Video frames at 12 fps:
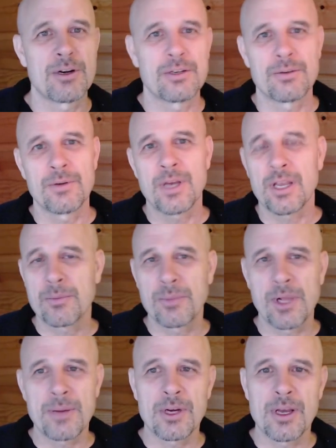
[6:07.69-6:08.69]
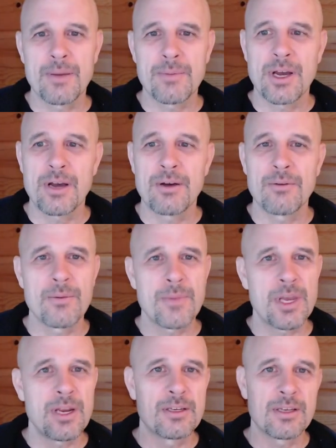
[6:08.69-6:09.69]
So we got the plumber coming out. We may
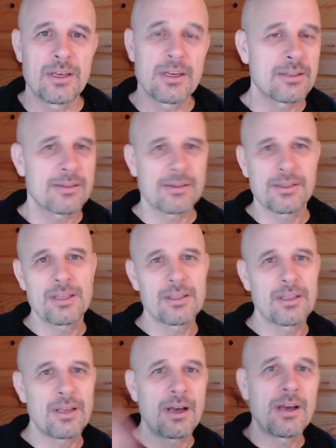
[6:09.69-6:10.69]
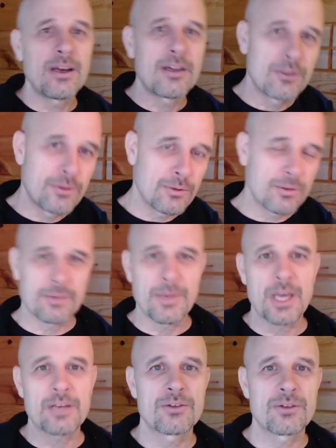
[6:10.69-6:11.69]
need to insulate the line and do some
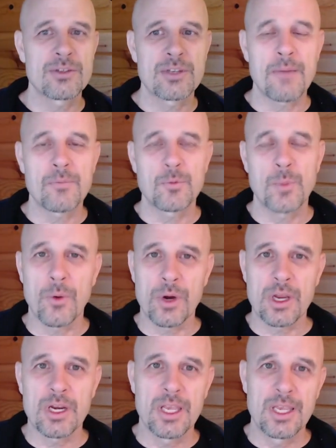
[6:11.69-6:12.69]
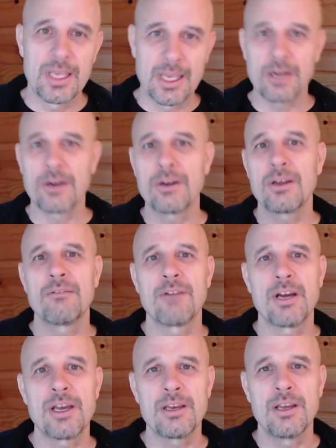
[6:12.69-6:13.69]
extra steps, but we're going to get her done
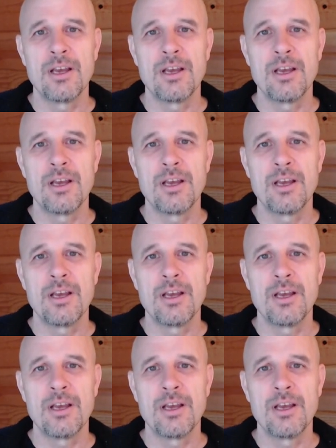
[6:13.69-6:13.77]
right